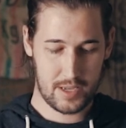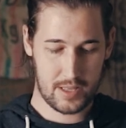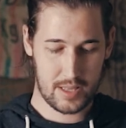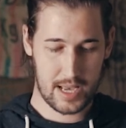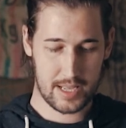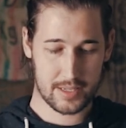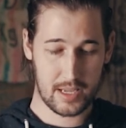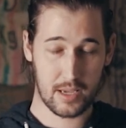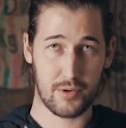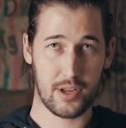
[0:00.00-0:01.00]
And that's
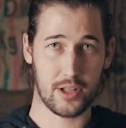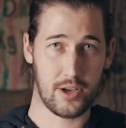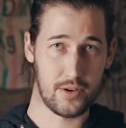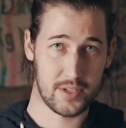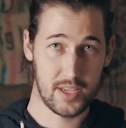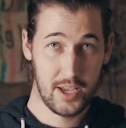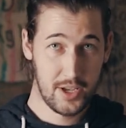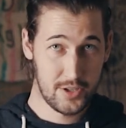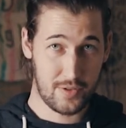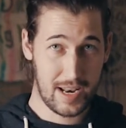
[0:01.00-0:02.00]
getting pretty close.
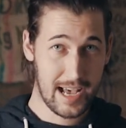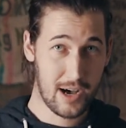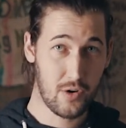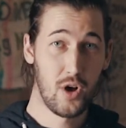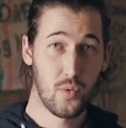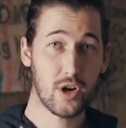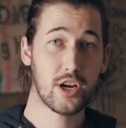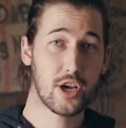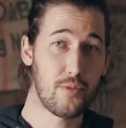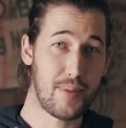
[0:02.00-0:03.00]
So now we're
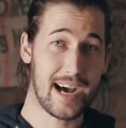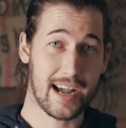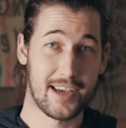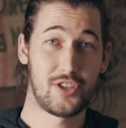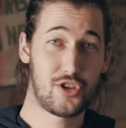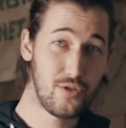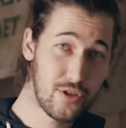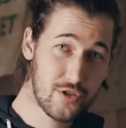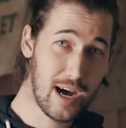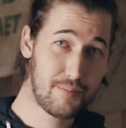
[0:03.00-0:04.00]
gonna go back to
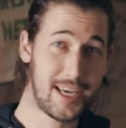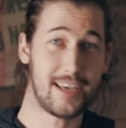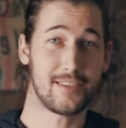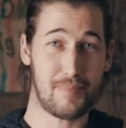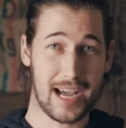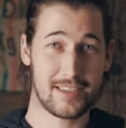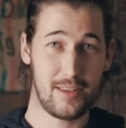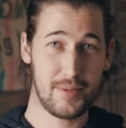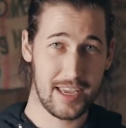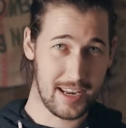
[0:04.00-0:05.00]
the drop test, back to
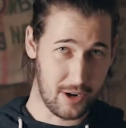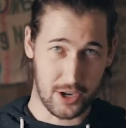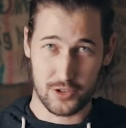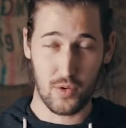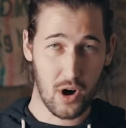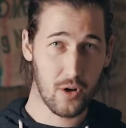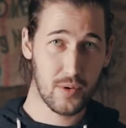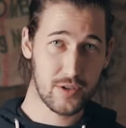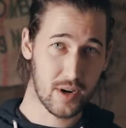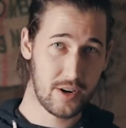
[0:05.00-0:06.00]
the beginning, because you
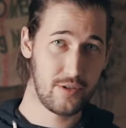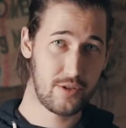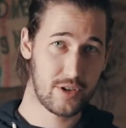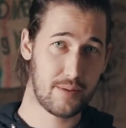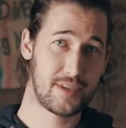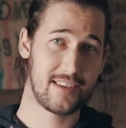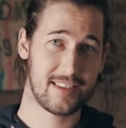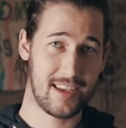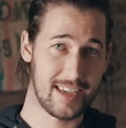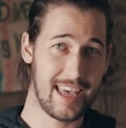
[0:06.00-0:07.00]
always wanna do the drop
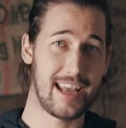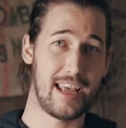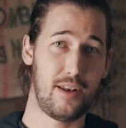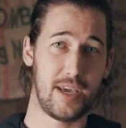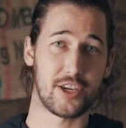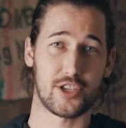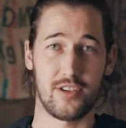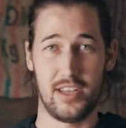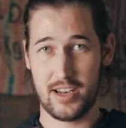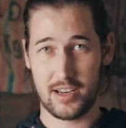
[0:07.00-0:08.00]
test again and make sure
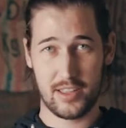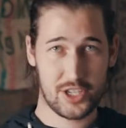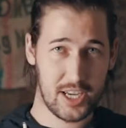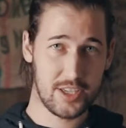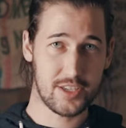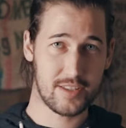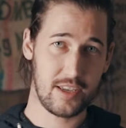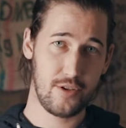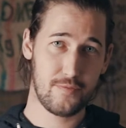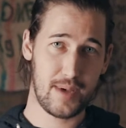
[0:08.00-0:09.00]
that none of the changes that
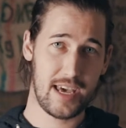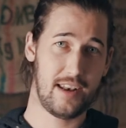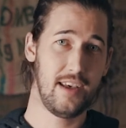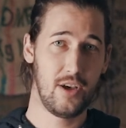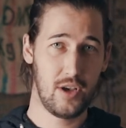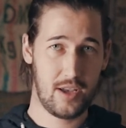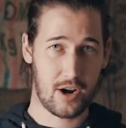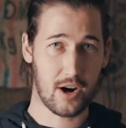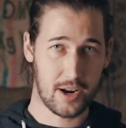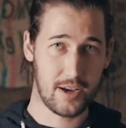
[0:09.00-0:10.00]
you've made
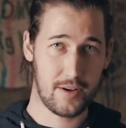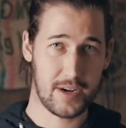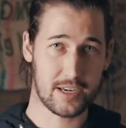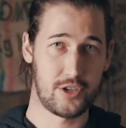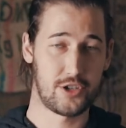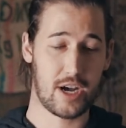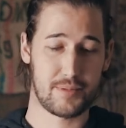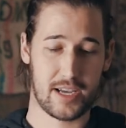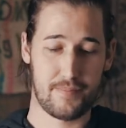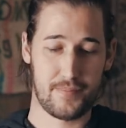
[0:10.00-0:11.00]
are gonna affect your drop
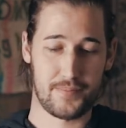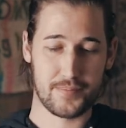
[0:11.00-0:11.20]
time.